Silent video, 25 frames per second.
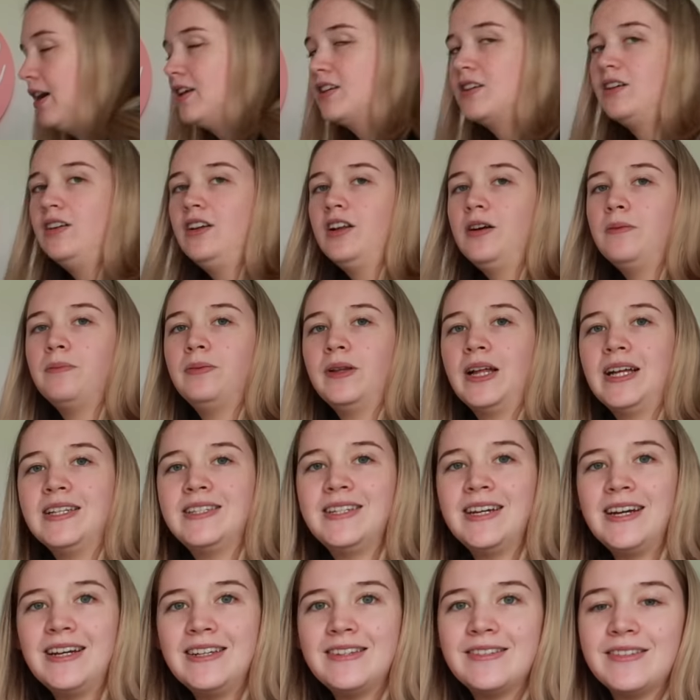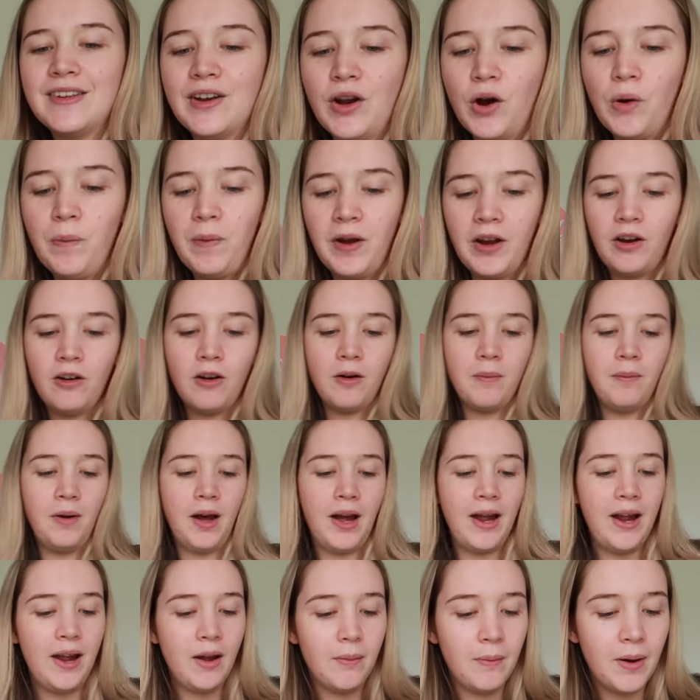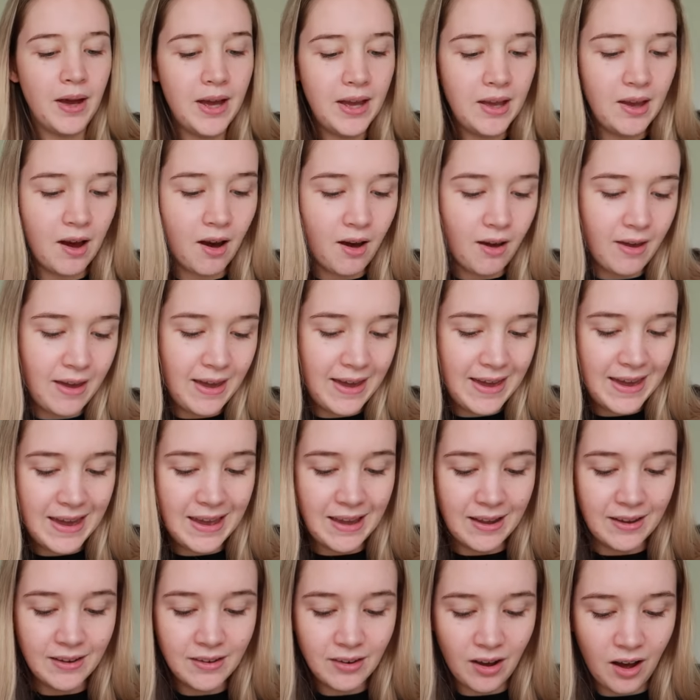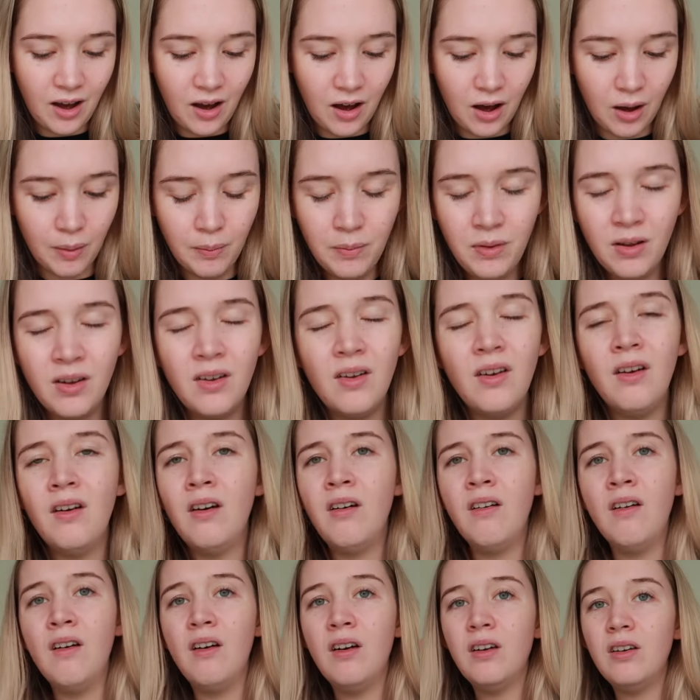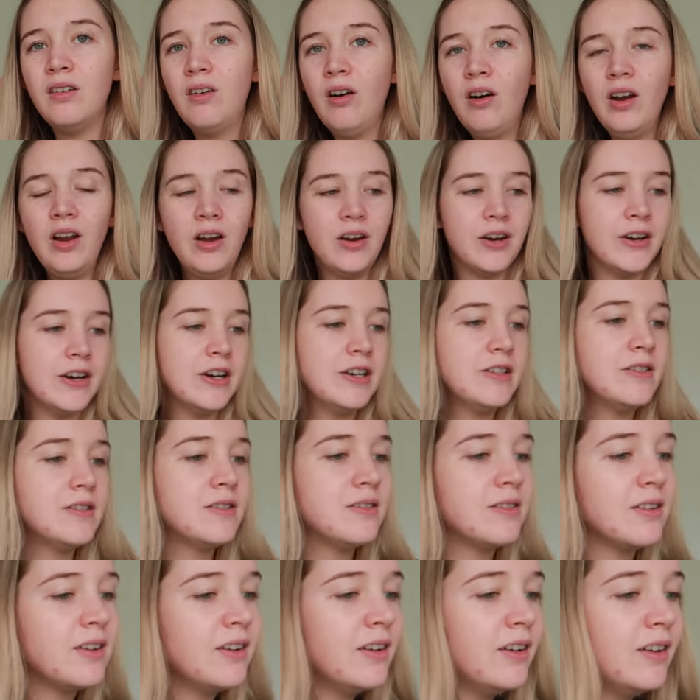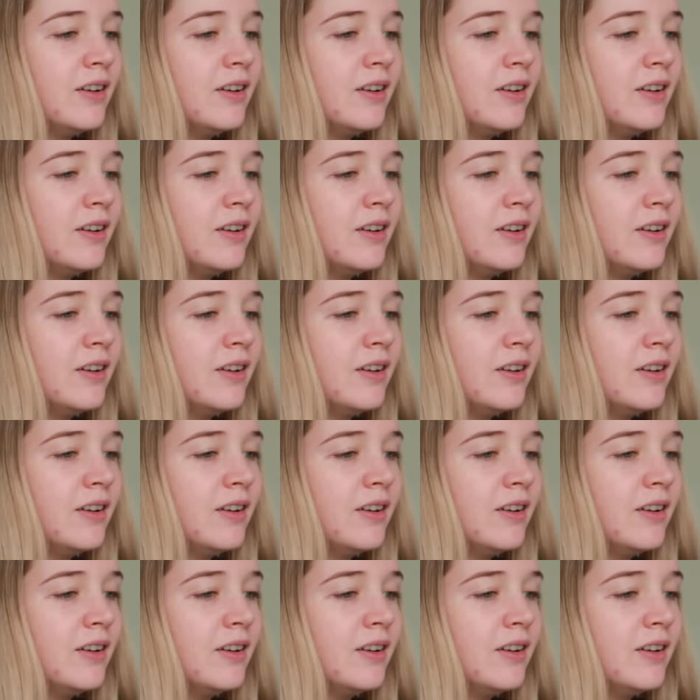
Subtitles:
going to a blood test, and oh my god, my hand, arm, god, it hurts.